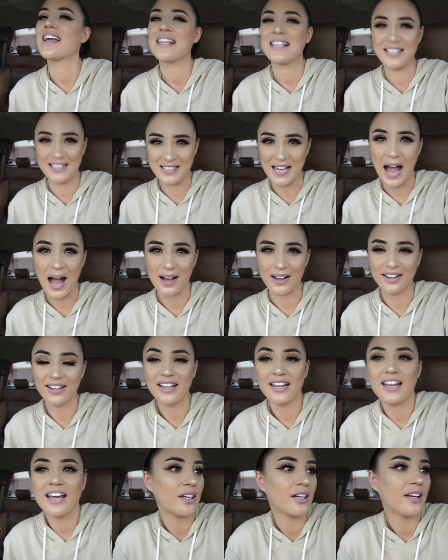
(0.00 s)
yeah.
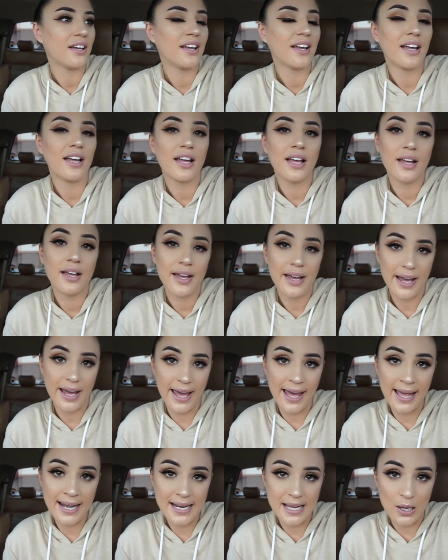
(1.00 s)

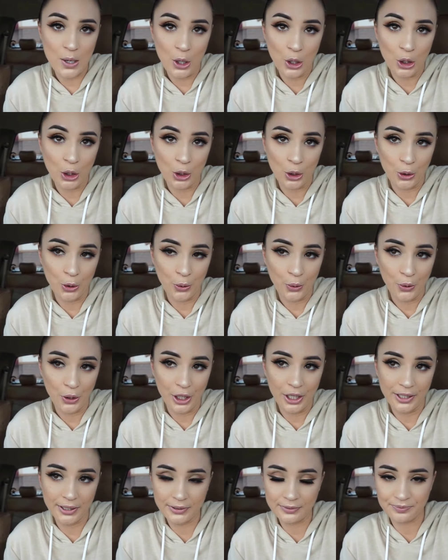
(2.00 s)
Anywho,
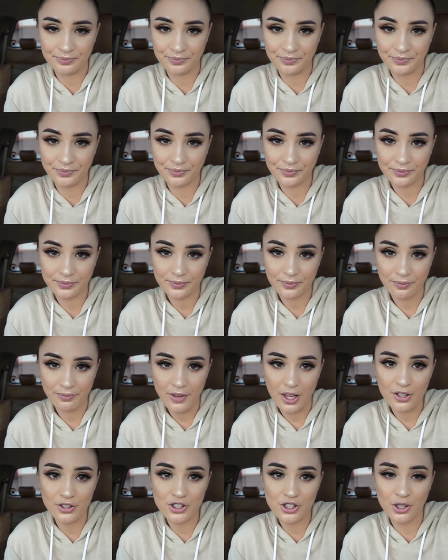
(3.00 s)

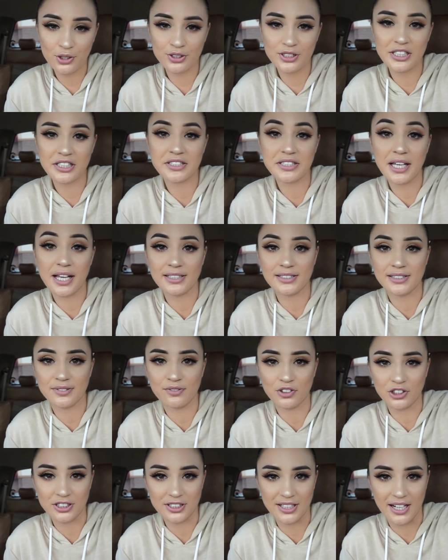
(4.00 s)
so success
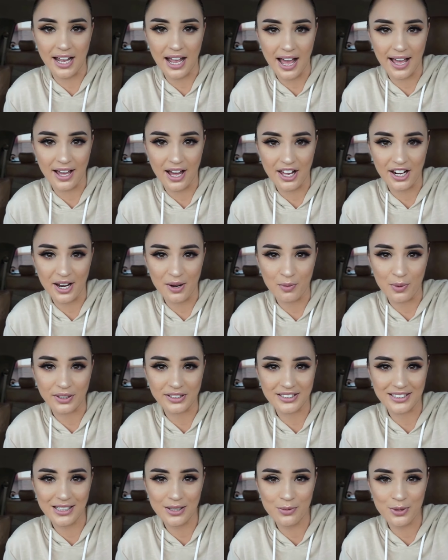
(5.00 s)
for today. I got a
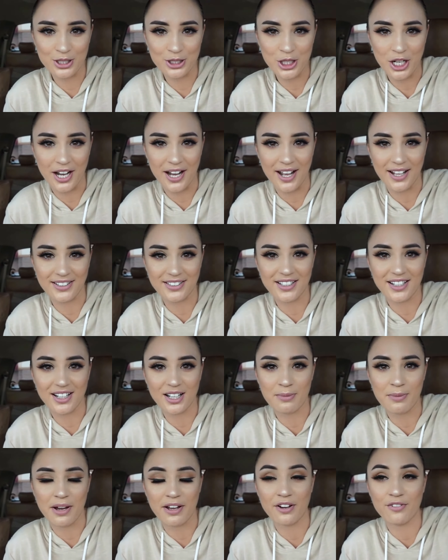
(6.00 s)
onesie, which I didn't
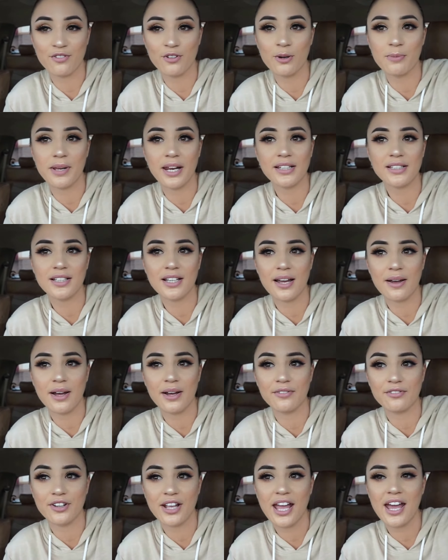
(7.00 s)
come out here for, but I did go
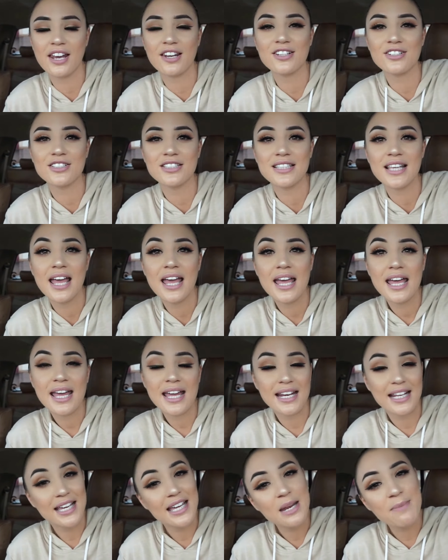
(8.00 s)
out for candles
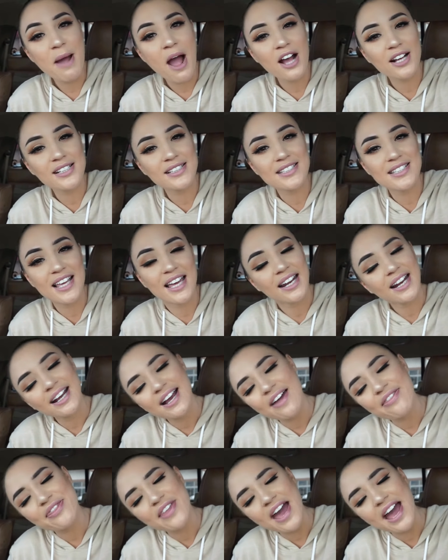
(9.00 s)
and a kitty box, and I
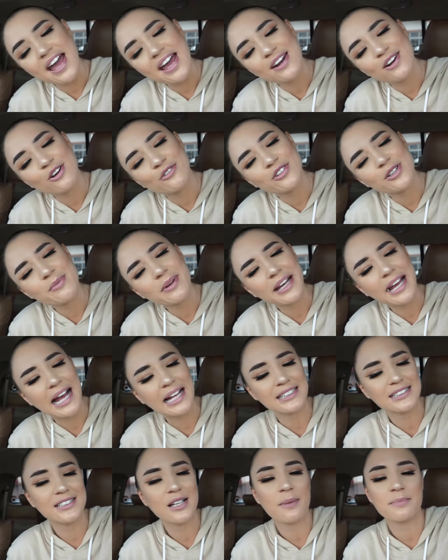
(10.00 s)
got that, and hopefully my
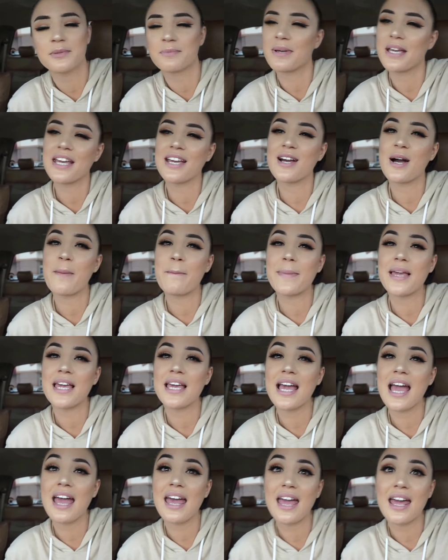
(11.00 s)
cat stops peeing on
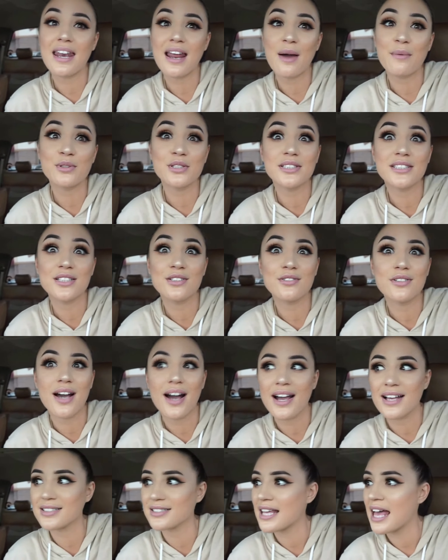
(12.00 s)
me, and I will see you
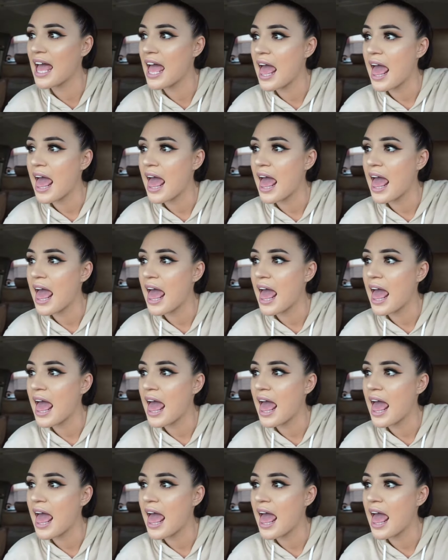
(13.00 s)
guys